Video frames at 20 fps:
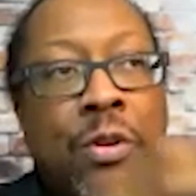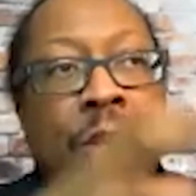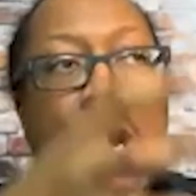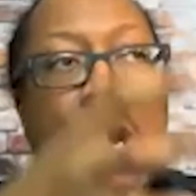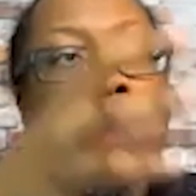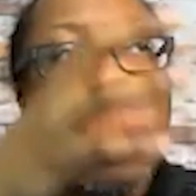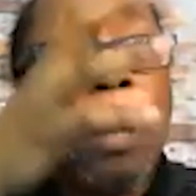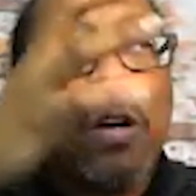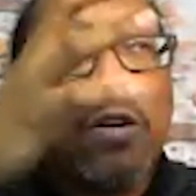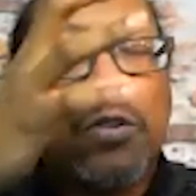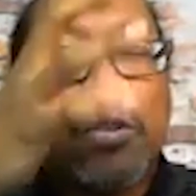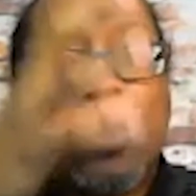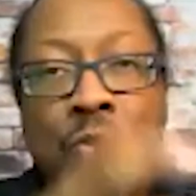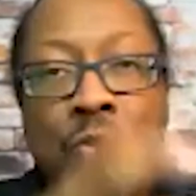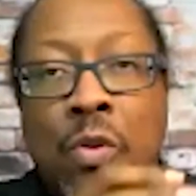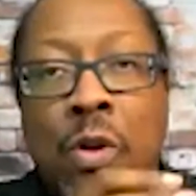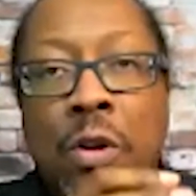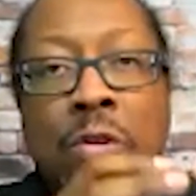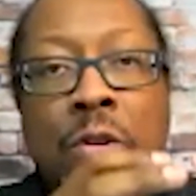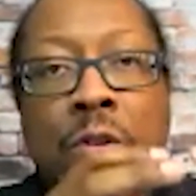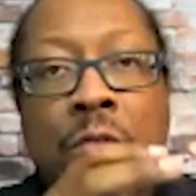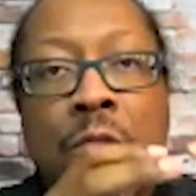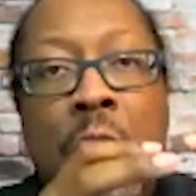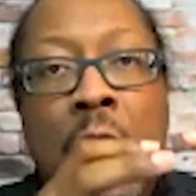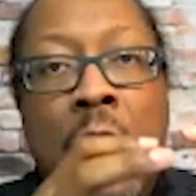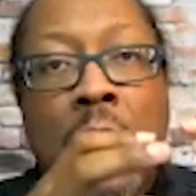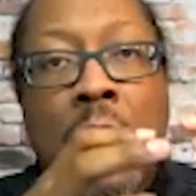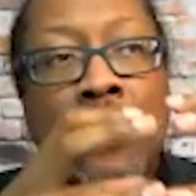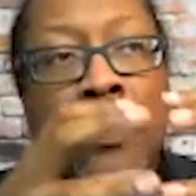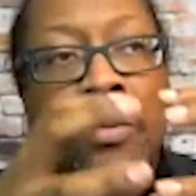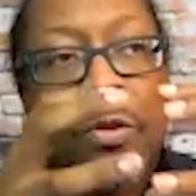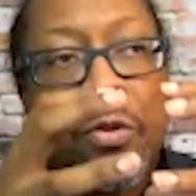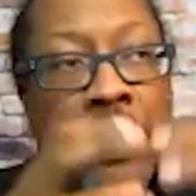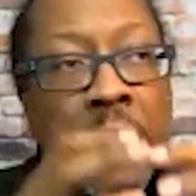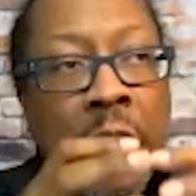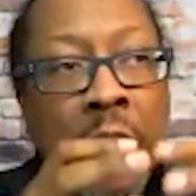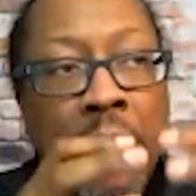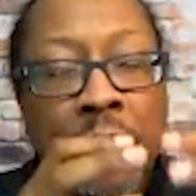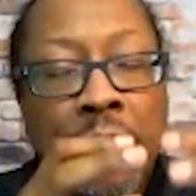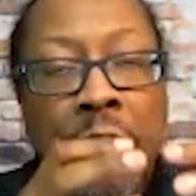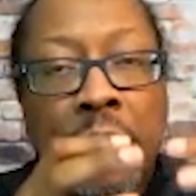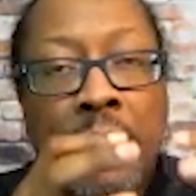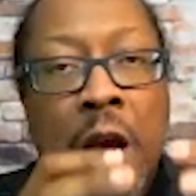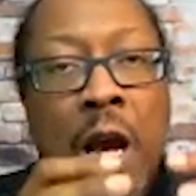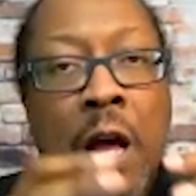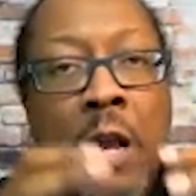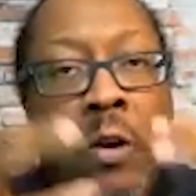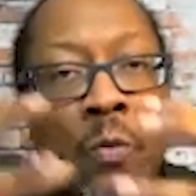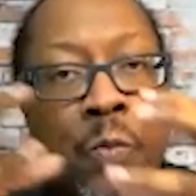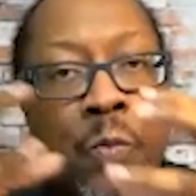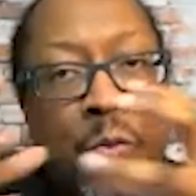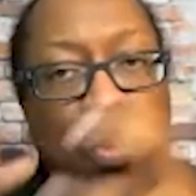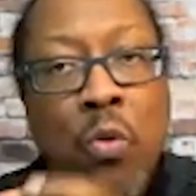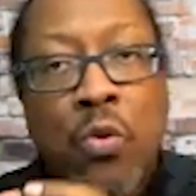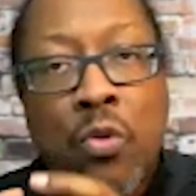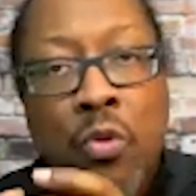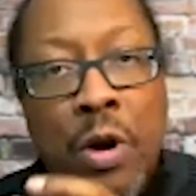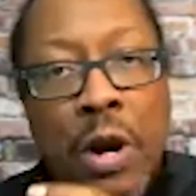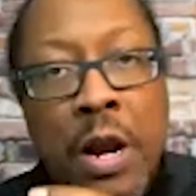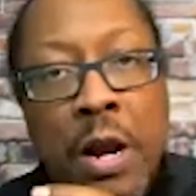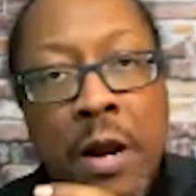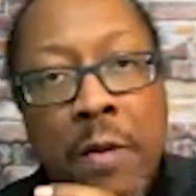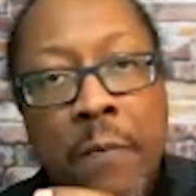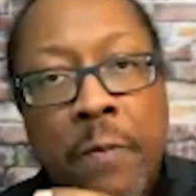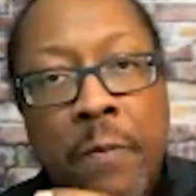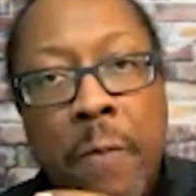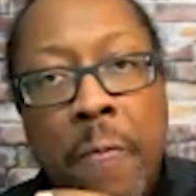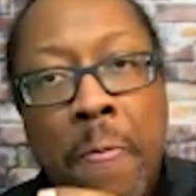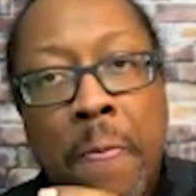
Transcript: $200, $300 program,